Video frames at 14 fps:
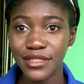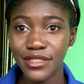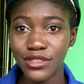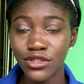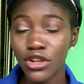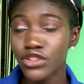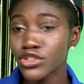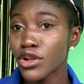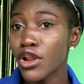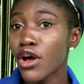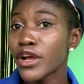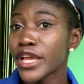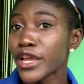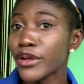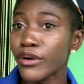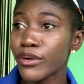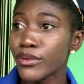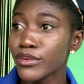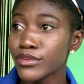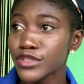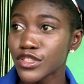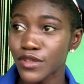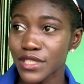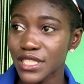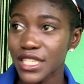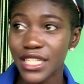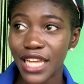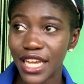Not so long ago, she was
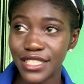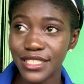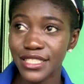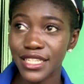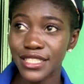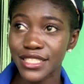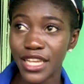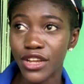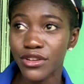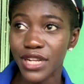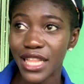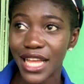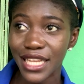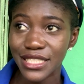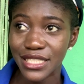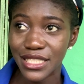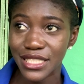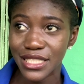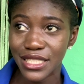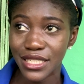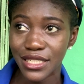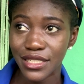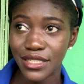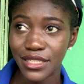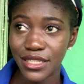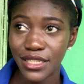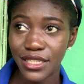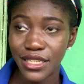seen as a second-class citizen.
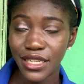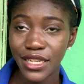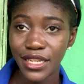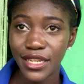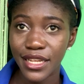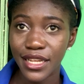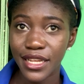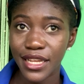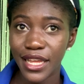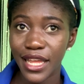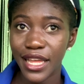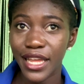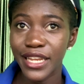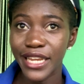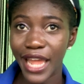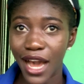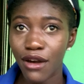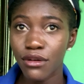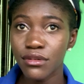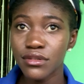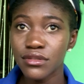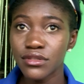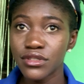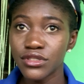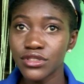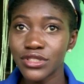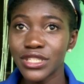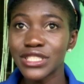And now
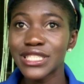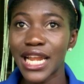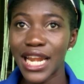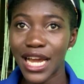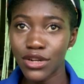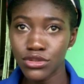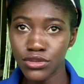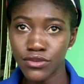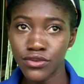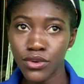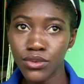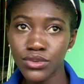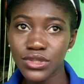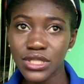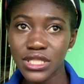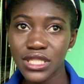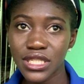she's allowed to vote,